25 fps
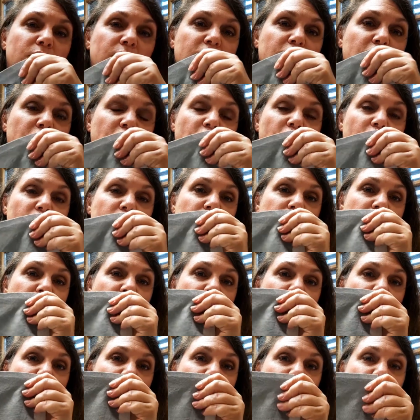you know,
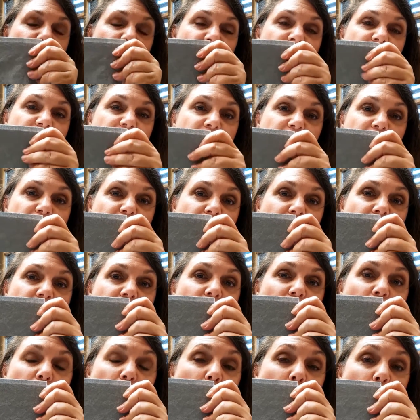for even
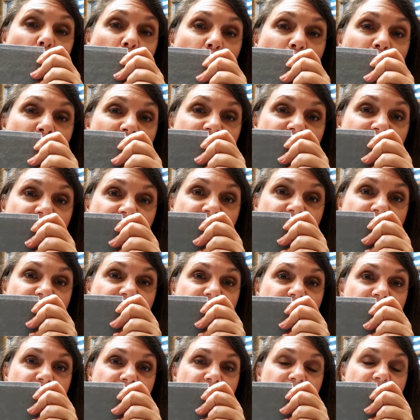a whole
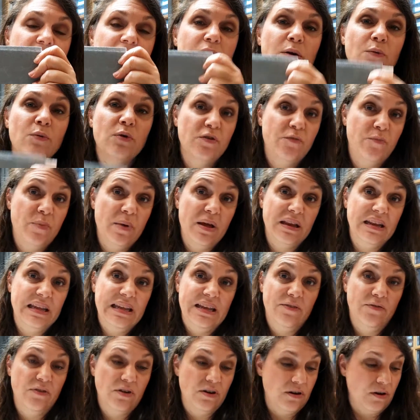minute, it would have been
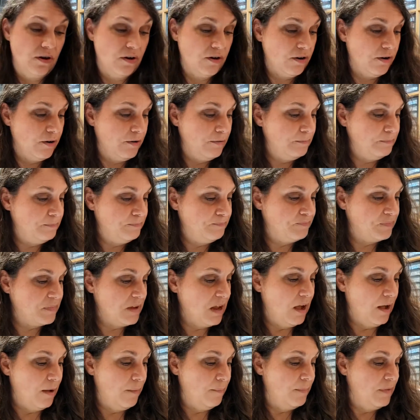even darker.
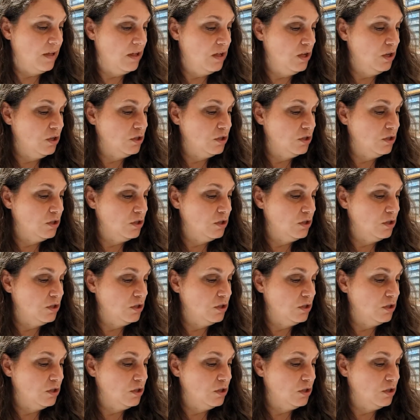Um,